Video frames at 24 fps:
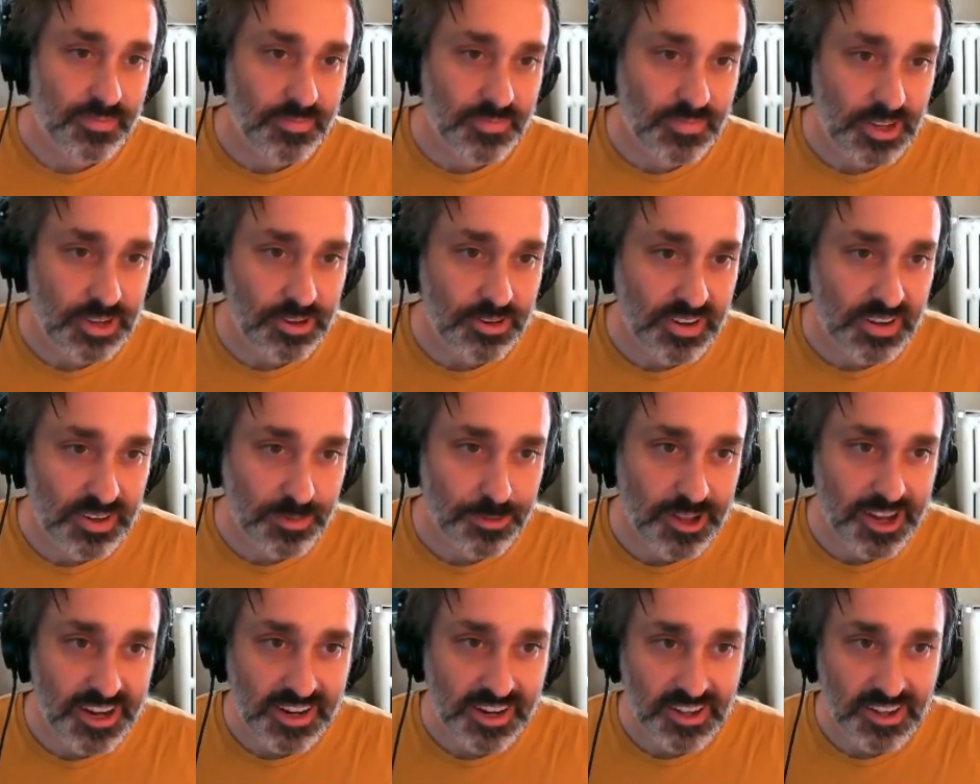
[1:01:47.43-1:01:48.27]
You can
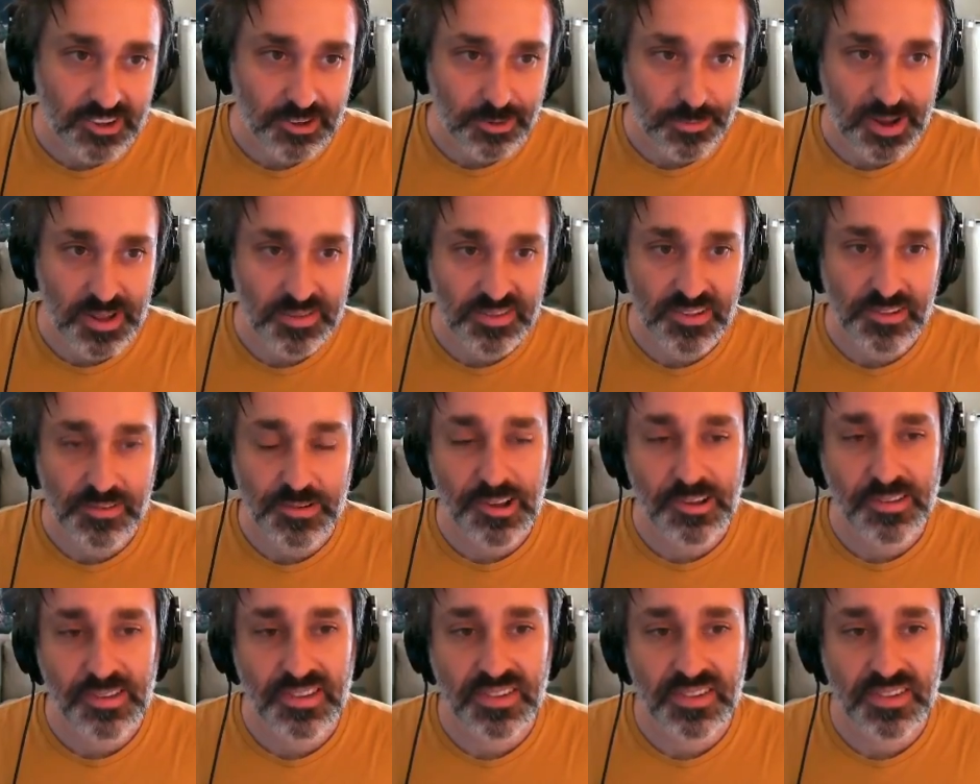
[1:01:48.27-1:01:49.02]
apply color mass as well.